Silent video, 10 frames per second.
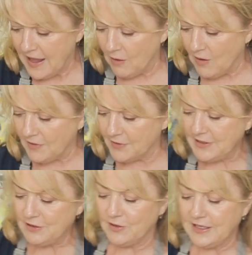Our other
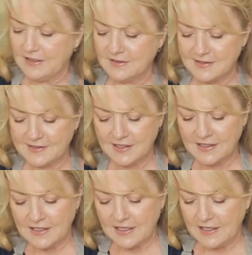ingredients
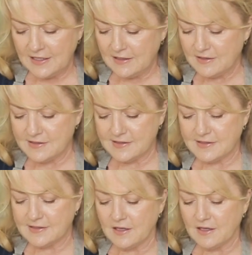is